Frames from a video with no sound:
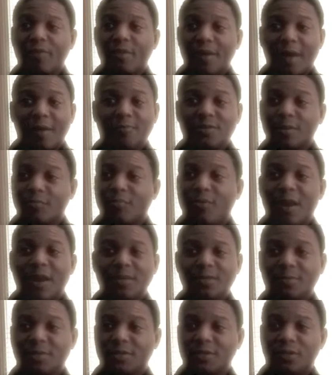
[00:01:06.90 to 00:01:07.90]
I'm
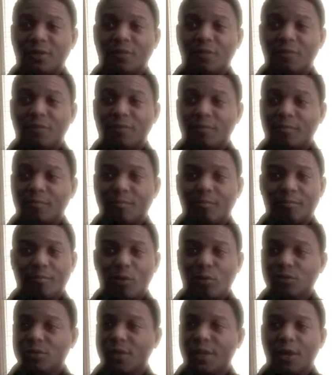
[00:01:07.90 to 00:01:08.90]
surprised myself
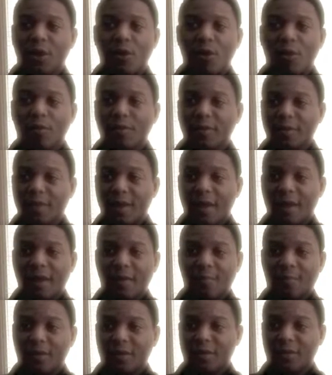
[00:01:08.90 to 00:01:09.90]
mostly all the
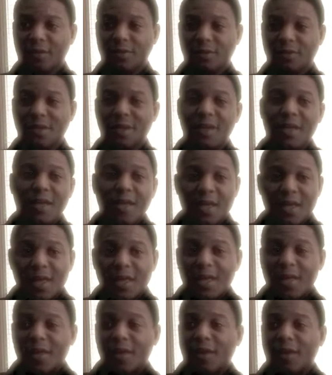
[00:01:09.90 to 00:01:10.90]
time, because
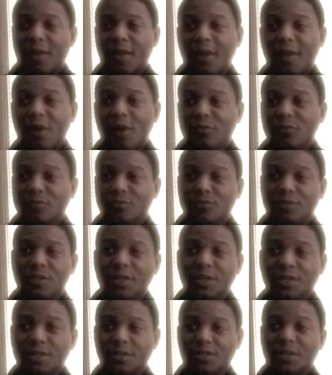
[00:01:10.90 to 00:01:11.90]
he also
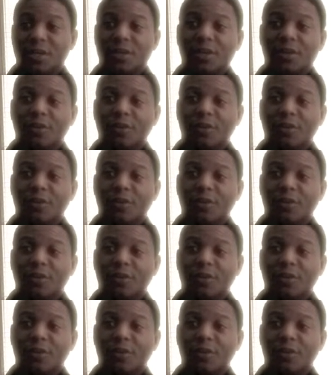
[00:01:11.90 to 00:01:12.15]
teaches